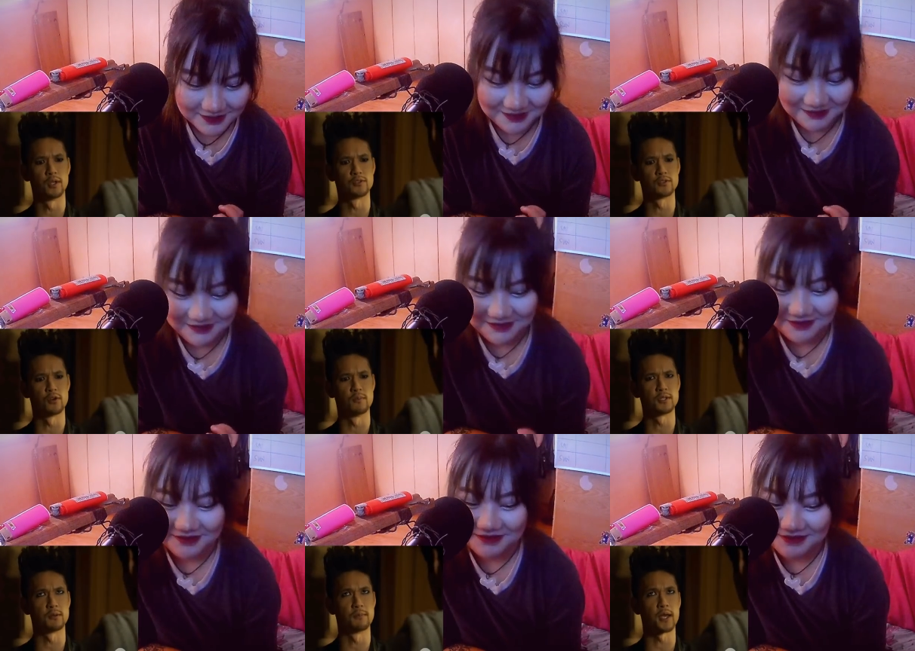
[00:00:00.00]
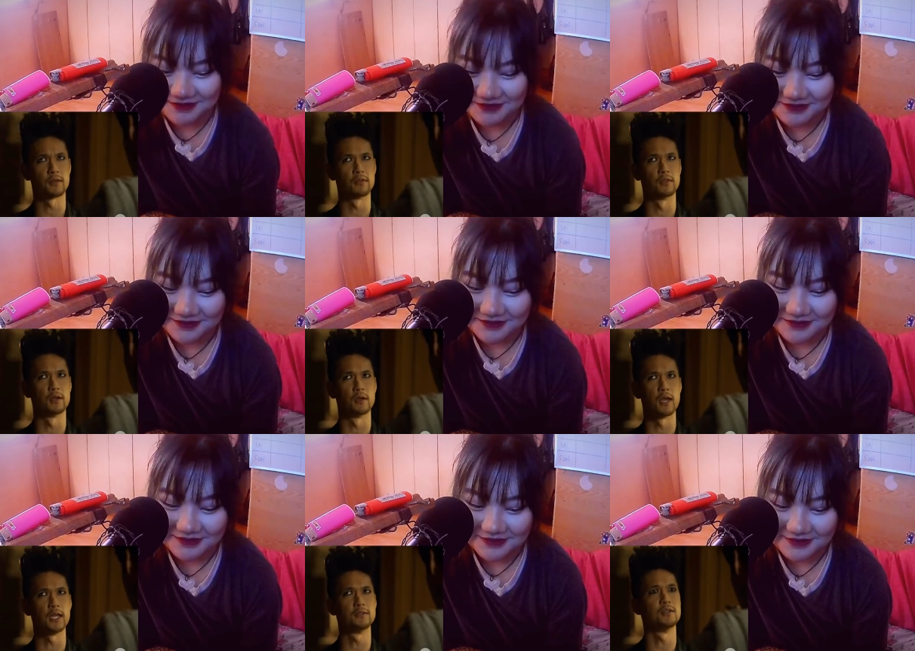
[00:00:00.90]
Speaker 1: mixing back in the
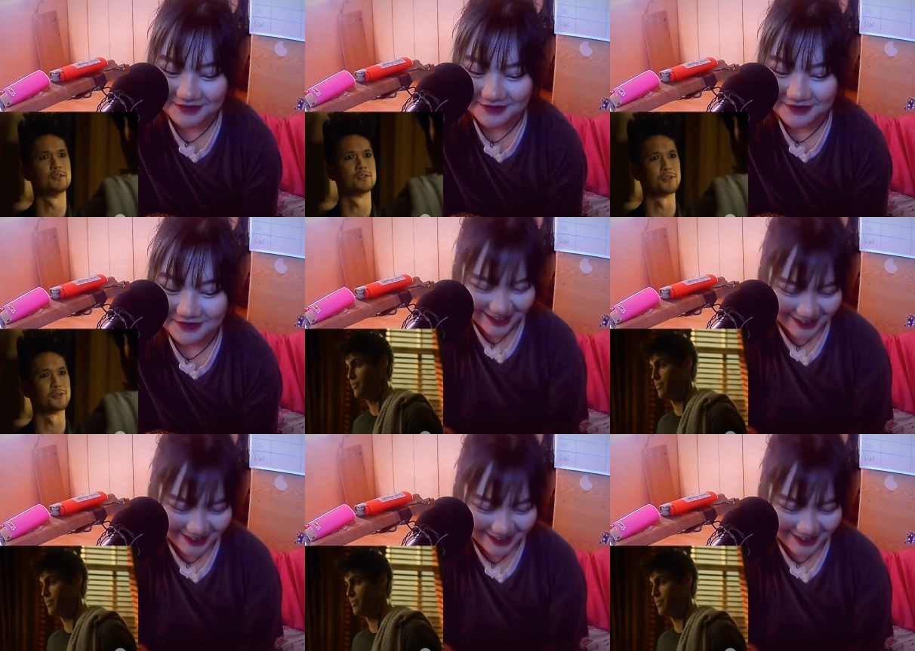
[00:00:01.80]
18th century. I